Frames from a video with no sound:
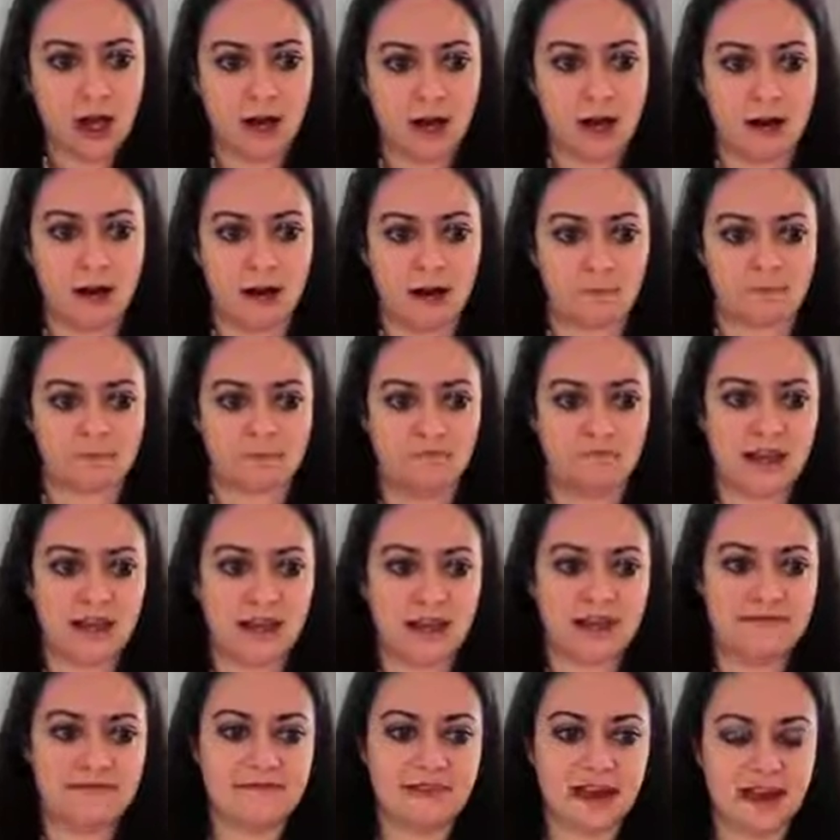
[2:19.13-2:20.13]

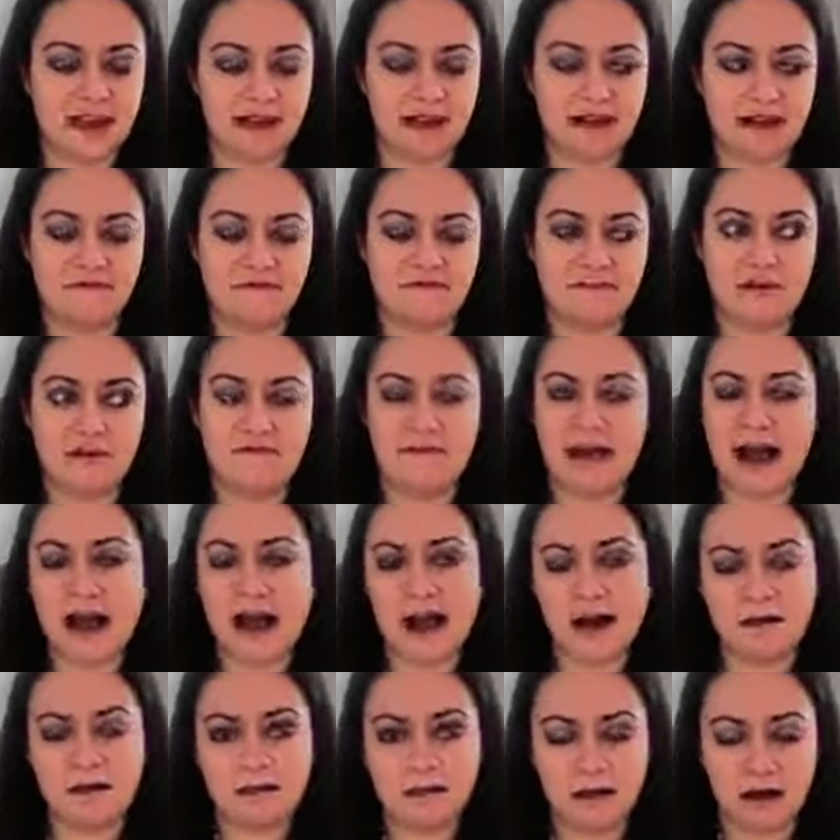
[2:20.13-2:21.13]
And then if you've
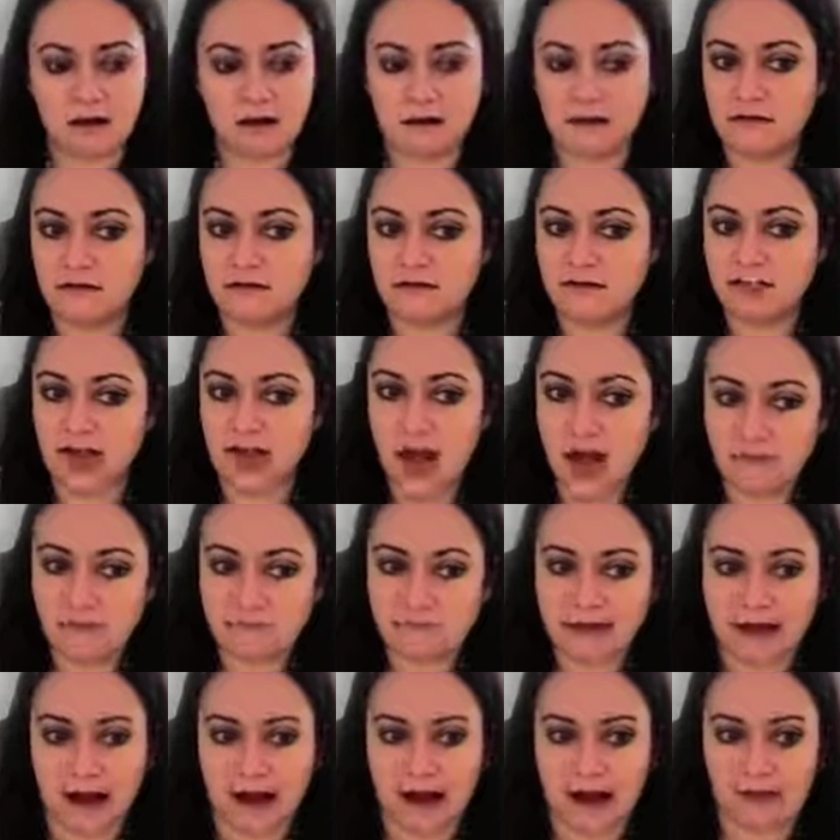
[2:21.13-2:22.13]
had a lot of job
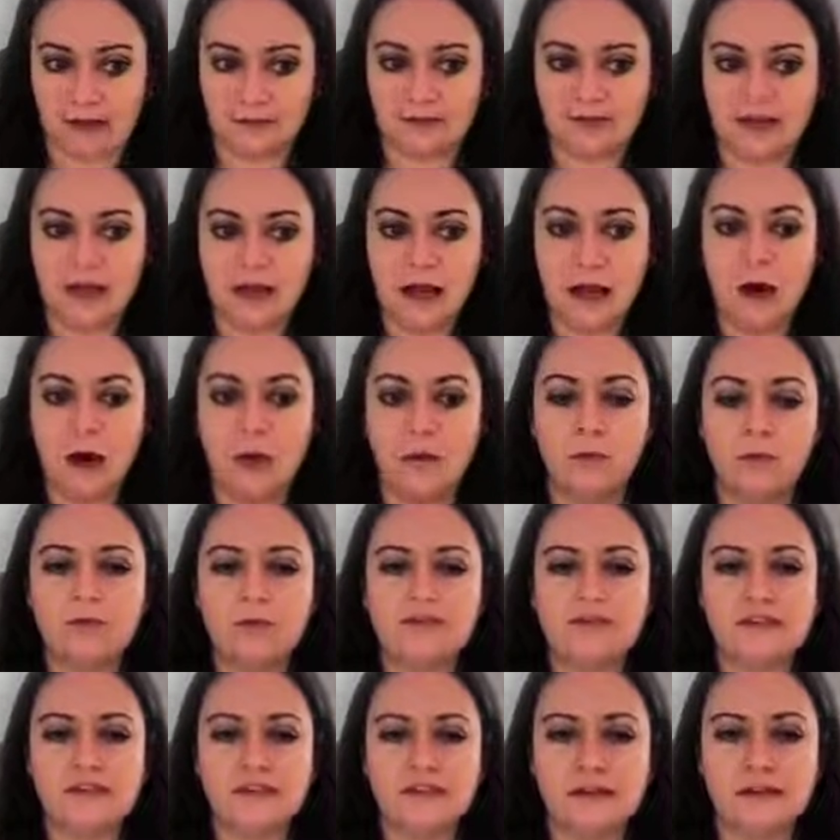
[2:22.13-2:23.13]
gaps, we'll
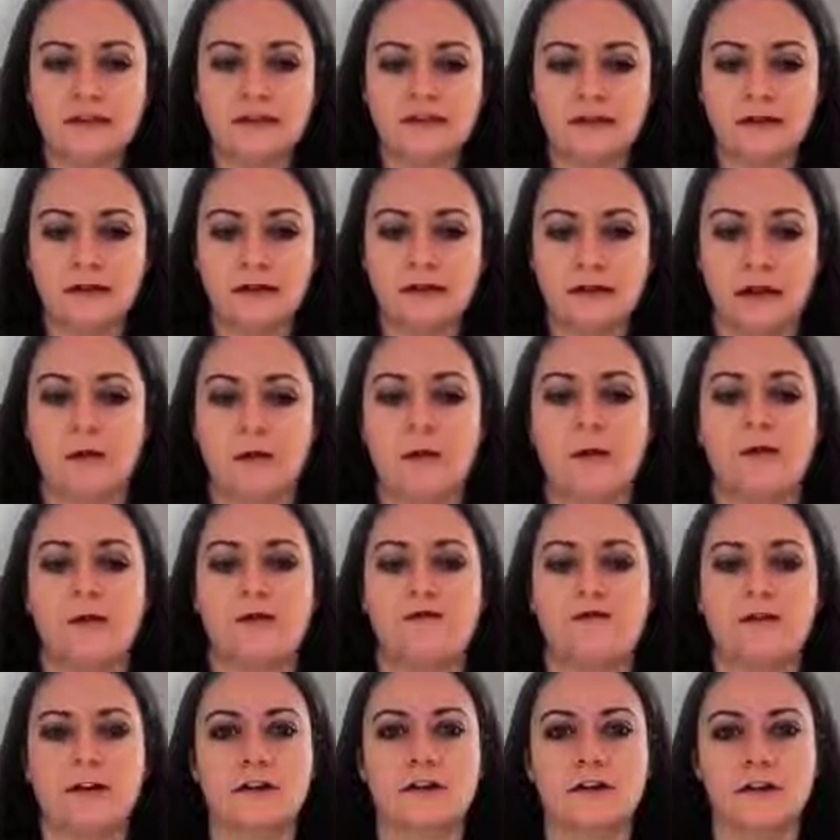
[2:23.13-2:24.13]
just need to go
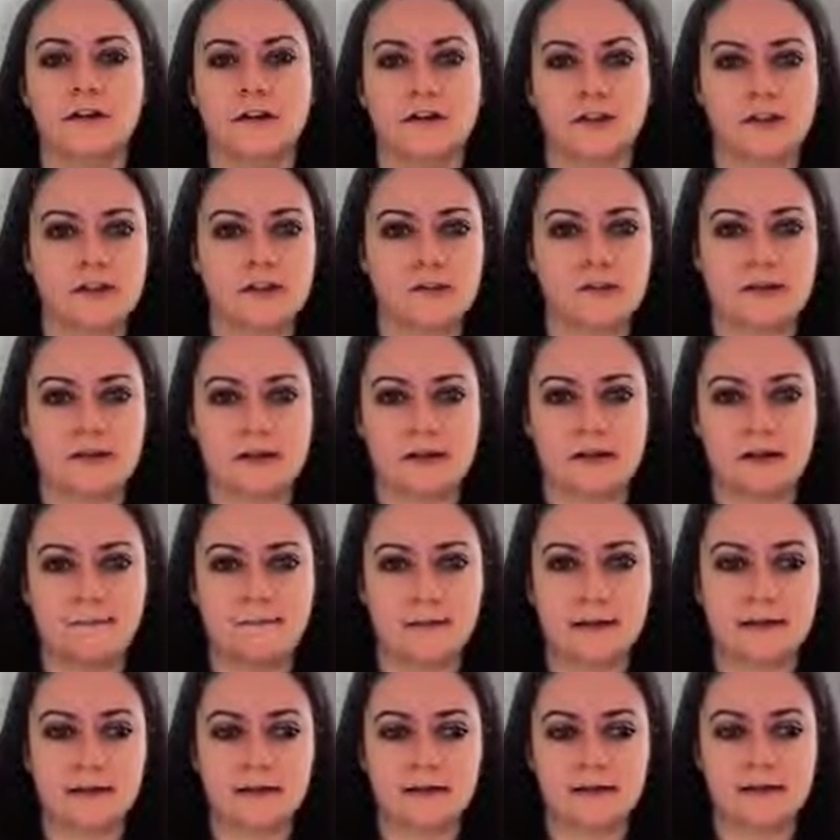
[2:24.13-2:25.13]
over your
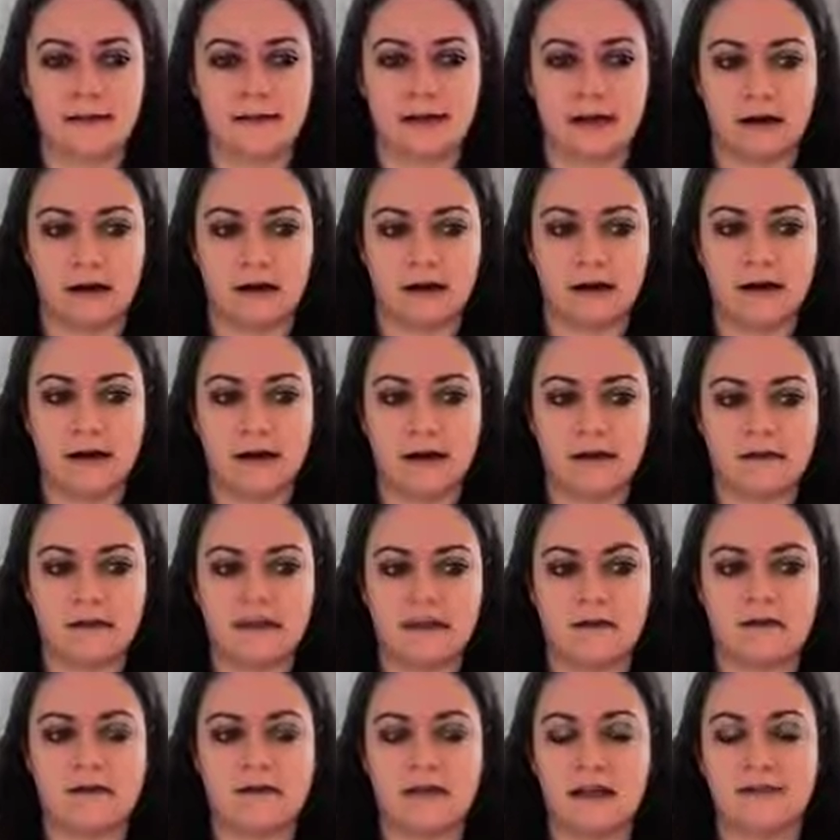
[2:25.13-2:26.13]
specific scenario to
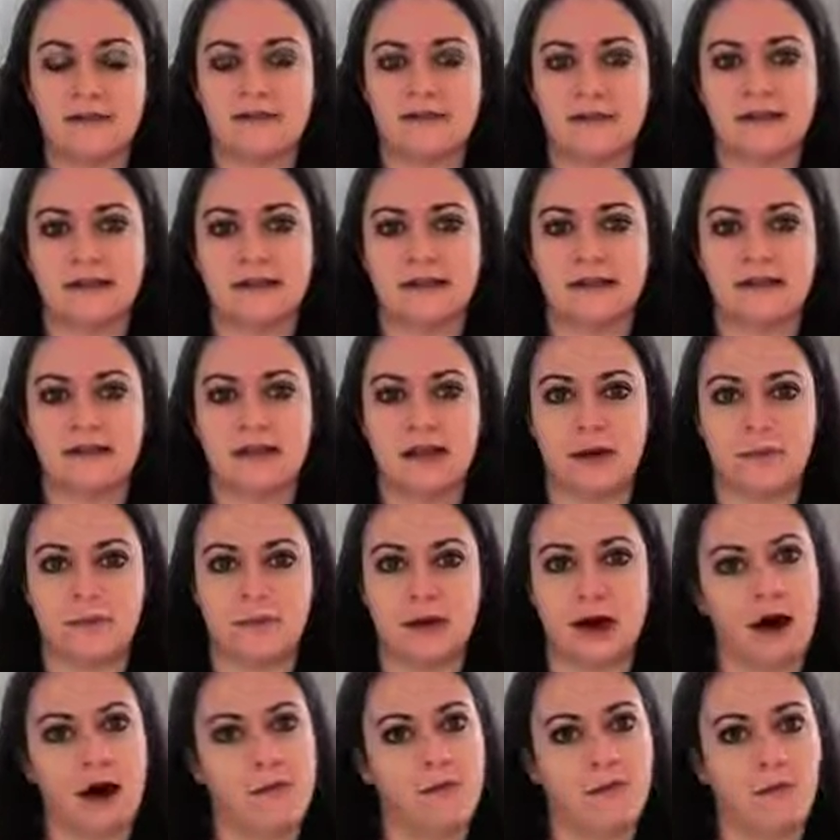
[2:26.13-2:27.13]
see if it's going to be a
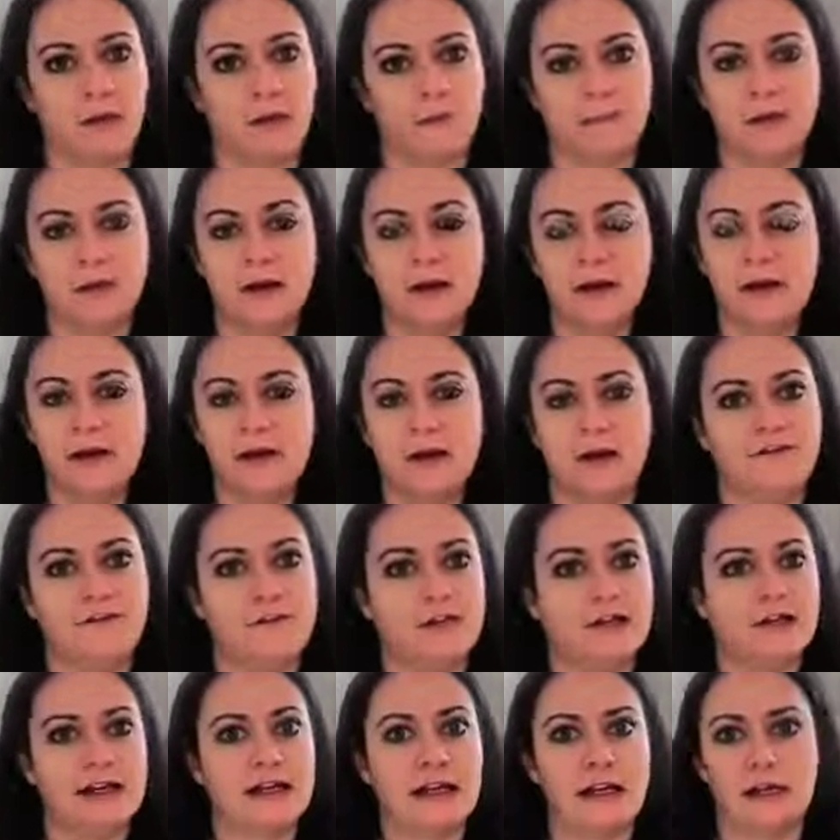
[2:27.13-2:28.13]
problem, if you're
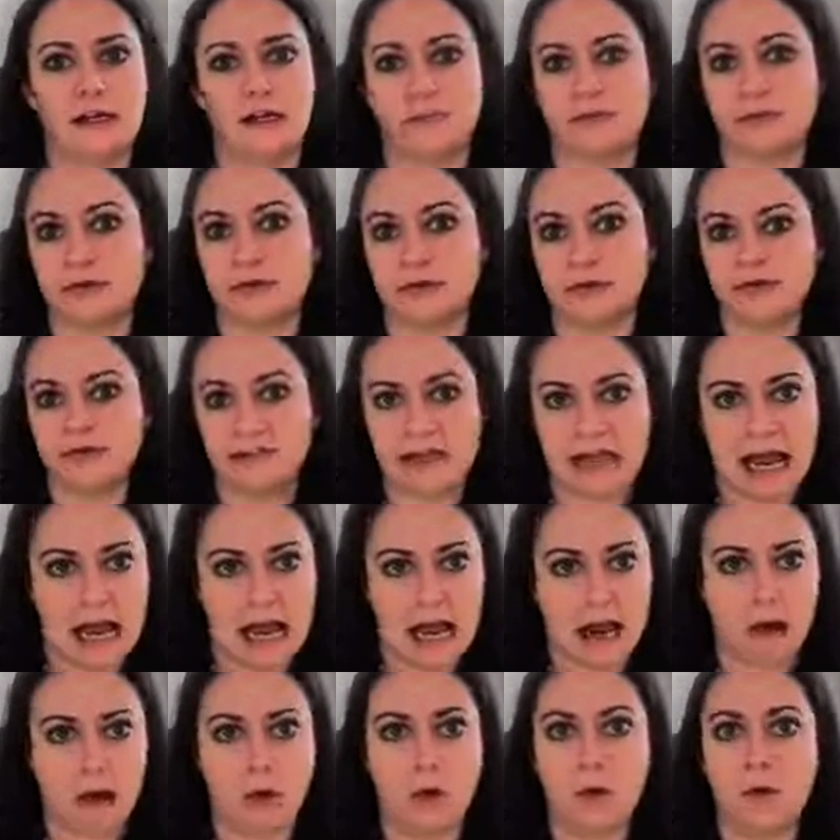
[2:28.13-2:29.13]
going to get approved
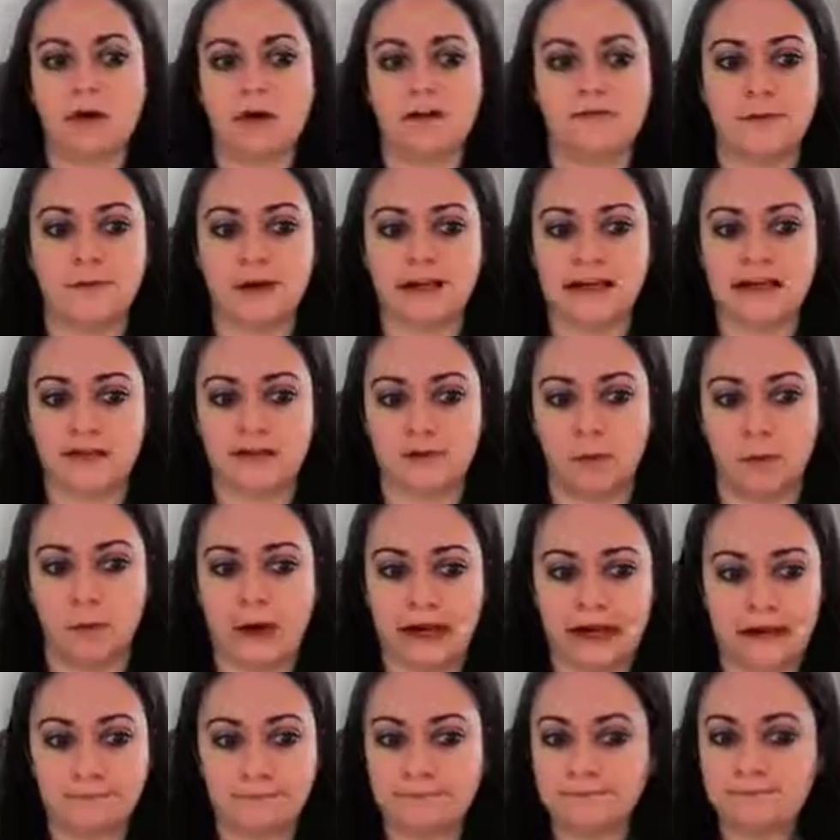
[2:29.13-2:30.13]
now, or if we need to
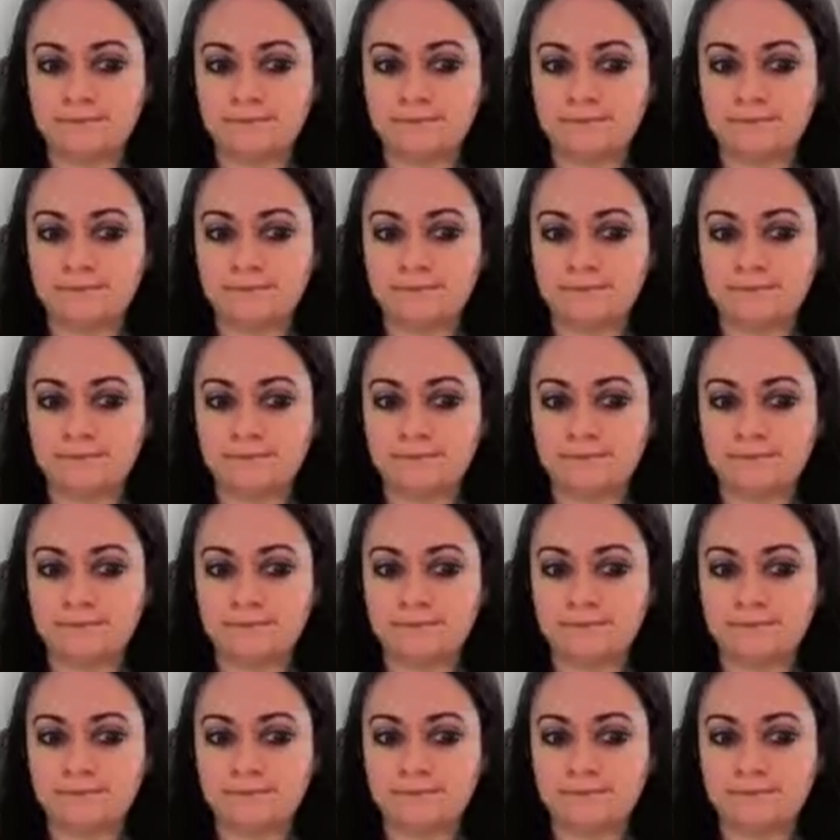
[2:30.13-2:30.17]
wait.